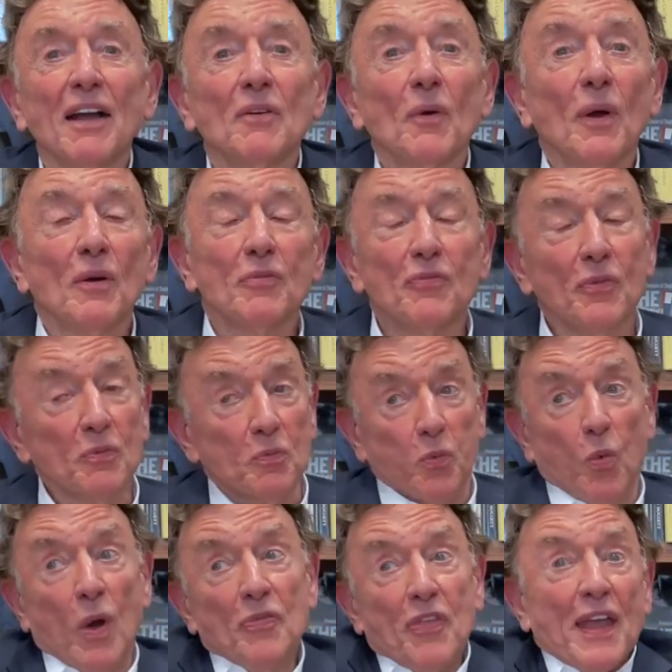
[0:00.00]
Well, f-
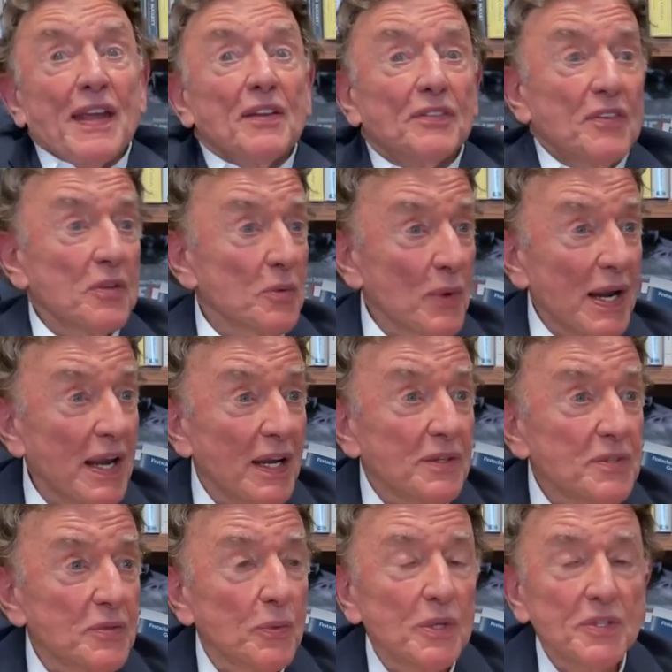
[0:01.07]
one thing is the
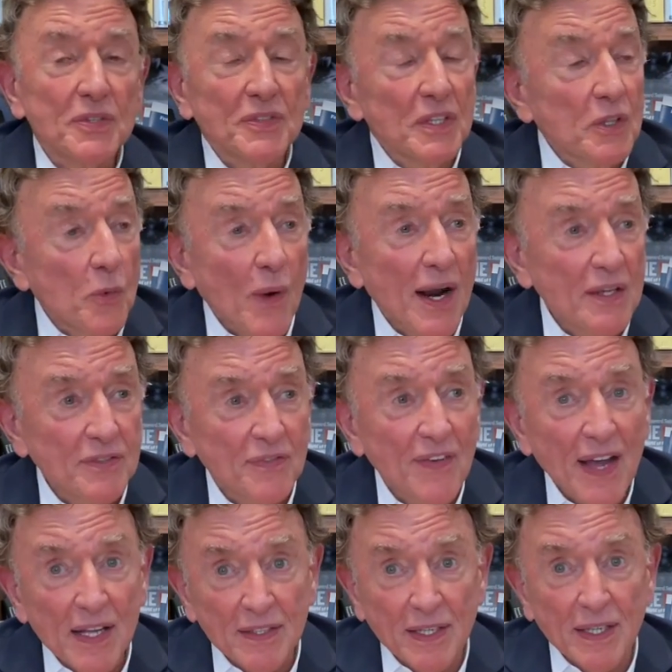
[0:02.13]
ranch, which is in Grass
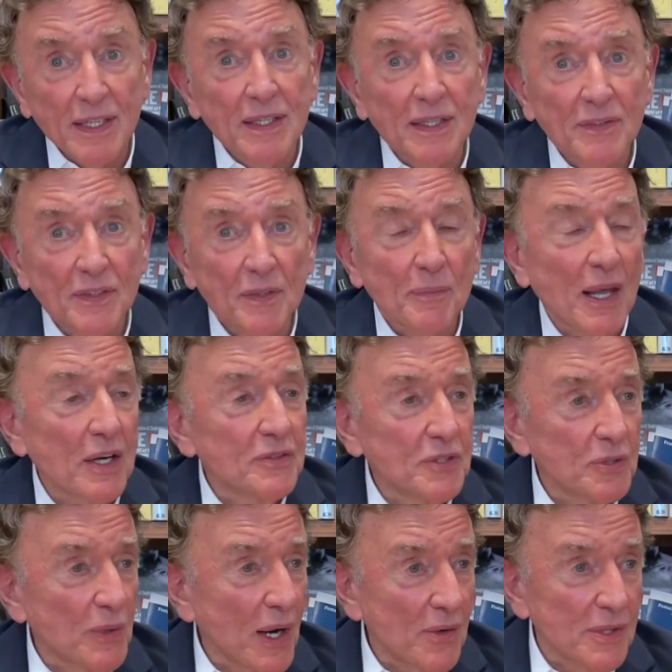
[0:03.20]
Valley. It's about a
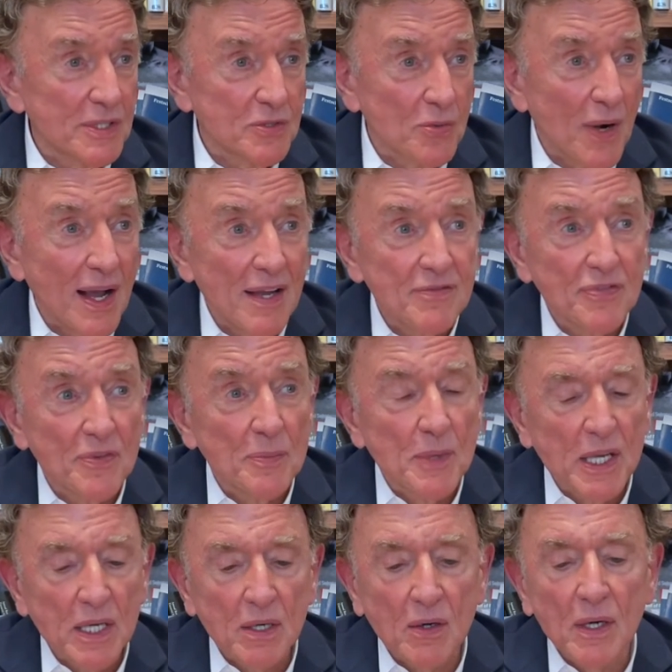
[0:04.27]
two-hour drive from
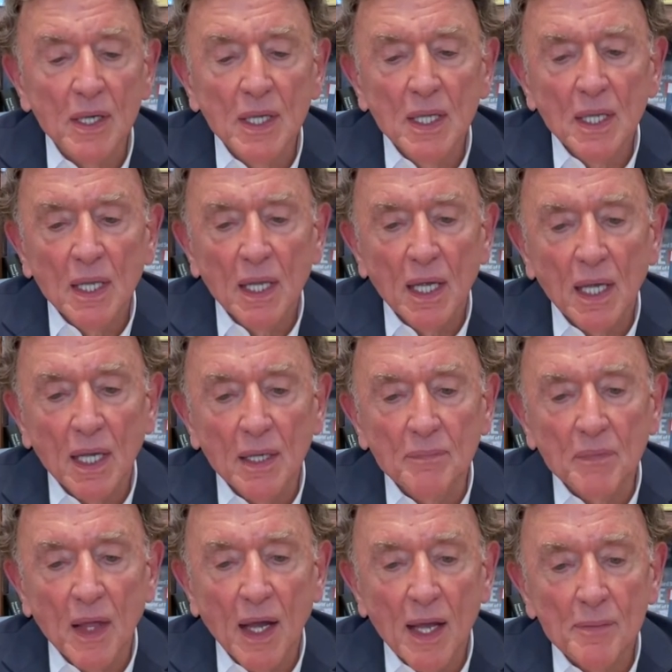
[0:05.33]
here.
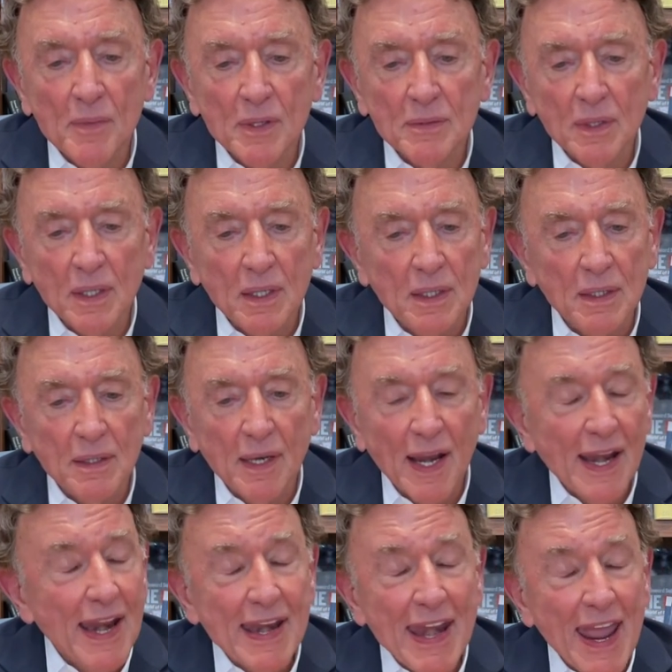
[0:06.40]
Um, I'm uh,
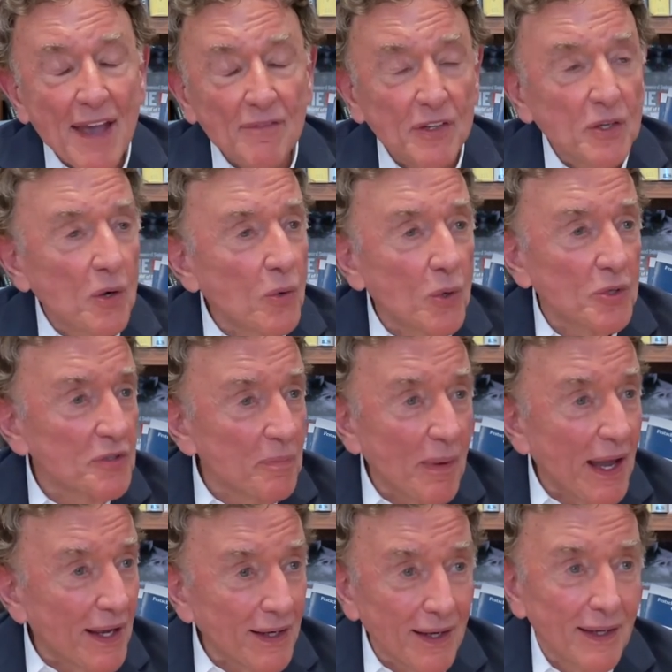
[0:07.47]
an avid
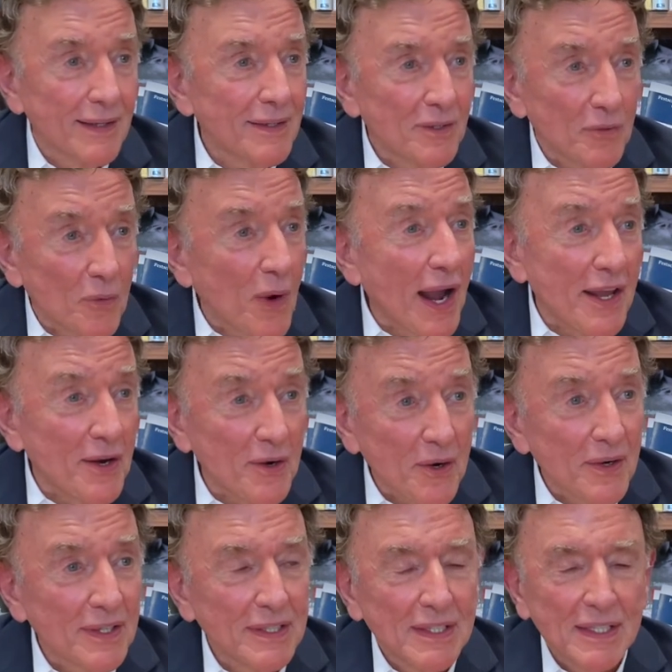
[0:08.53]
horseback
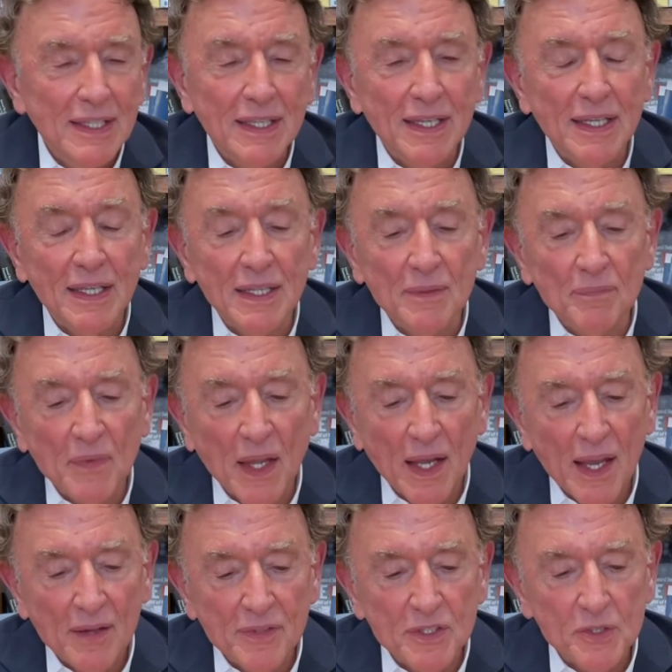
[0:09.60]
rider. Um, I
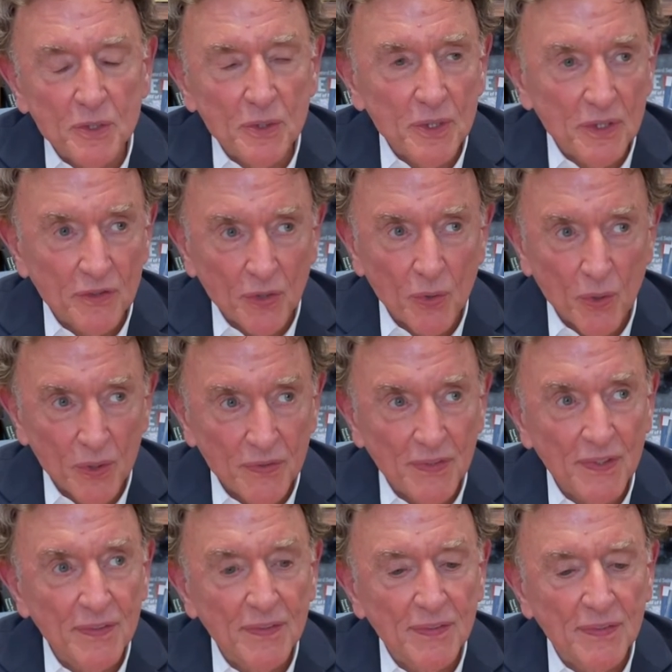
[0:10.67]
have endurance
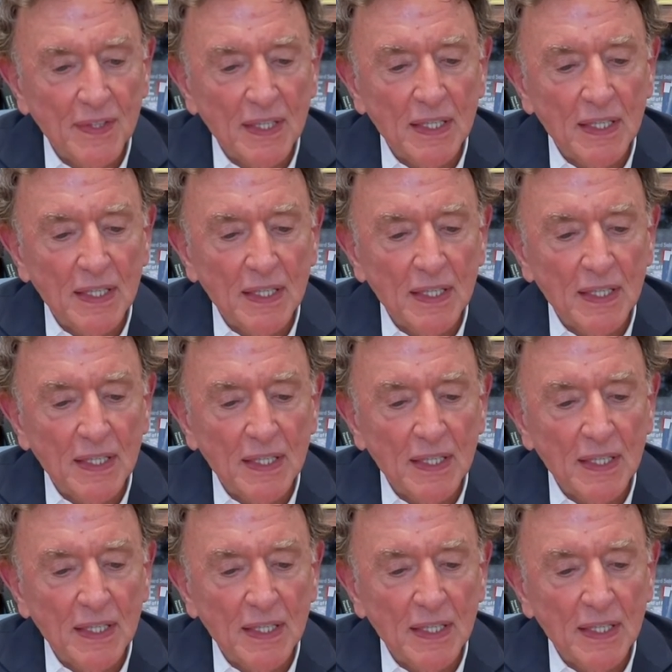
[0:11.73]
horses.